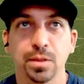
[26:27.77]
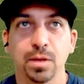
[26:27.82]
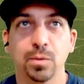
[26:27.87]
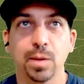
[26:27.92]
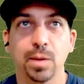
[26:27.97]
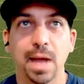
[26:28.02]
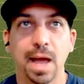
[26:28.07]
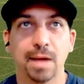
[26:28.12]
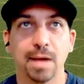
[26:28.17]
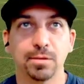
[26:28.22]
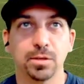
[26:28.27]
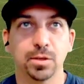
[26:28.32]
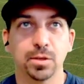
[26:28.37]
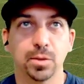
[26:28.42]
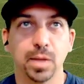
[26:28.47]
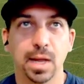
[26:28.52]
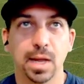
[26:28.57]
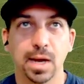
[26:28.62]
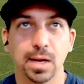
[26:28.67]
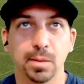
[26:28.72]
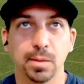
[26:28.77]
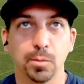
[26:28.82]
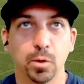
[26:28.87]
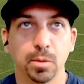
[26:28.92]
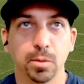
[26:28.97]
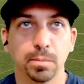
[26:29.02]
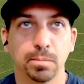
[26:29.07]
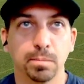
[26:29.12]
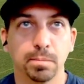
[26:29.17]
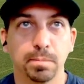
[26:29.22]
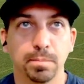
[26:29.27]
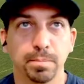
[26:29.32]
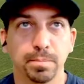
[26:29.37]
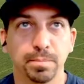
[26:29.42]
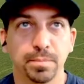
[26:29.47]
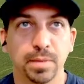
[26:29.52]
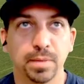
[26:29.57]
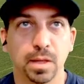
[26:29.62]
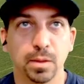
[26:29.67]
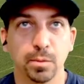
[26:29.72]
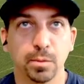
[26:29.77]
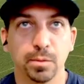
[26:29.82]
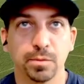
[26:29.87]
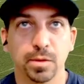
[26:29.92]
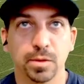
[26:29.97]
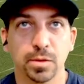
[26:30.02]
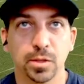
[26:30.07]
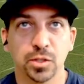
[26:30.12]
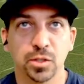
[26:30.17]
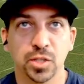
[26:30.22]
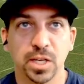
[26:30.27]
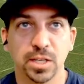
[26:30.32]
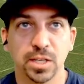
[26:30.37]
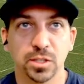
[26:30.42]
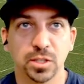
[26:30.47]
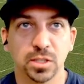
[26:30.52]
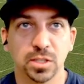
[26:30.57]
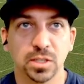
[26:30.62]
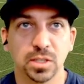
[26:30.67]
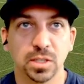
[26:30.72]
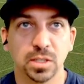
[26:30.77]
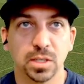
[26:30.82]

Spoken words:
we have to do that anymore now that we've got the changes.